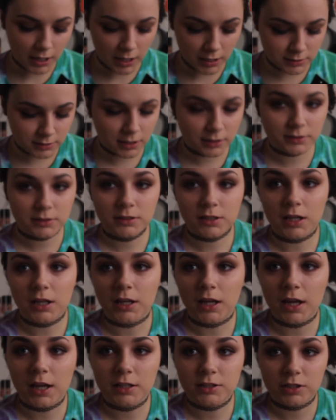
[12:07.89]
I saw him
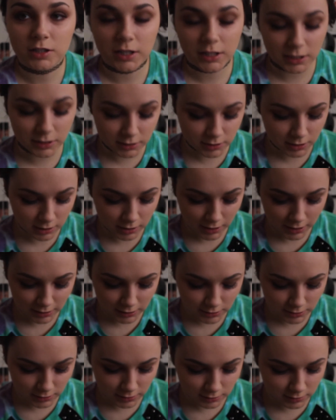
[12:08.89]
like HRH
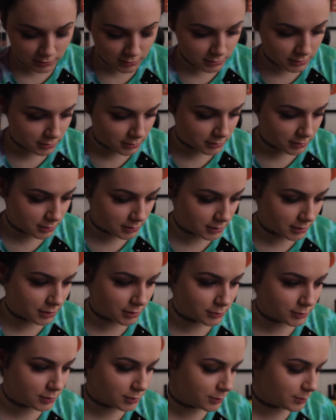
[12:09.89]
Collection, the
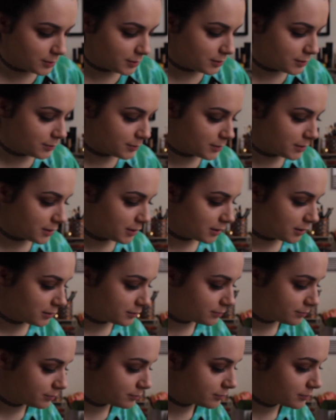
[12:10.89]
YouTuber with the
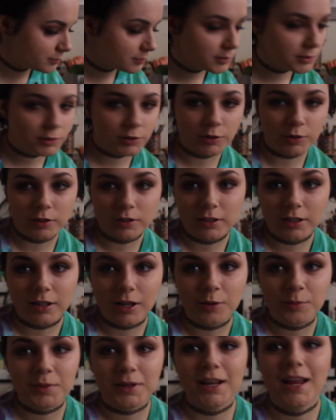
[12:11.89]
jewelry
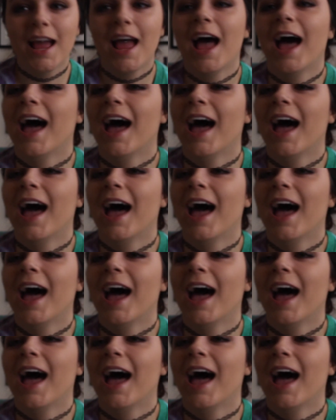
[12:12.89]
company.